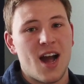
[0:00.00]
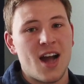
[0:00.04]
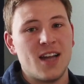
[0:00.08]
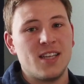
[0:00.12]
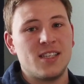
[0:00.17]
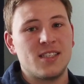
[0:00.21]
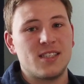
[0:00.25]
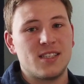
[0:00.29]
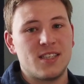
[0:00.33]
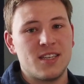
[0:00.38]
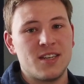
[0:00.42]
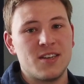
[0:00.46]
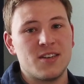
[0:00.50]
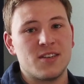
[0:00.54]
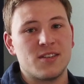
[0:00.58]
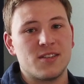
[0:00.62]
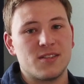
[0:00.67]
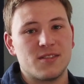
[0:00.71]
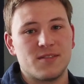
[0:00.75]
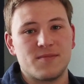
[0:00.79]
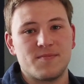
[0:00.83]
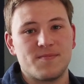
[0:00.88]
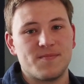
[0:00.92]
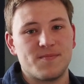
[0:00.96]
I
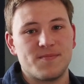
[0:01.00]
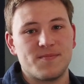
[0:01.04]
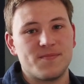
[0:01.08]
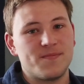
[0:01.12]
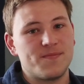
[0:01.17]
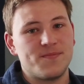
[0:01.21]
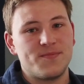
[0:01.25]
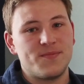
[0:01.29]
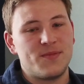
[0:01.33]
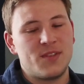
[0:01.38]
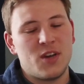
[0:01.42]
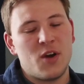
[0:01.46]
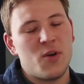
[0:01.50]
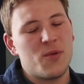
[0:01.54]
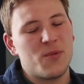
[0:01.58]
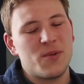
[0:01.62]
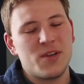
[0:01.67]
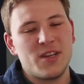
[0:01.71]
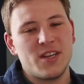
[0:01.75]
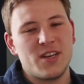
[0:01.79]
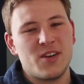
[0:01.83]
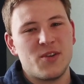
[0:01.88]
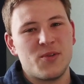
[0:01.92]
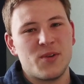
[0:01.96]
still don't
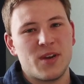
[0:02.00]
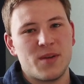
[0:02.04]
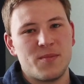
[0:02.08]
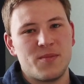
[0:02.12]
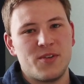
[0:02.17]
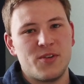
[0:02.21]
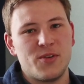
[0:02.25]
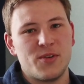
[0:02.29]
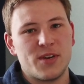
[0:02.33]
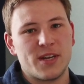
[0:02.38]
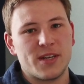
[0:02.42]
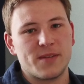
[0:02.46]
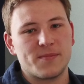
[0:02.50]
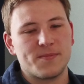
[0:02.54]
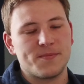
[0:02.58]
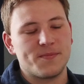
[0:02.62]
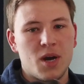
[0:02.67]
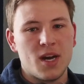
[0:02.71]
really know what I'm doing.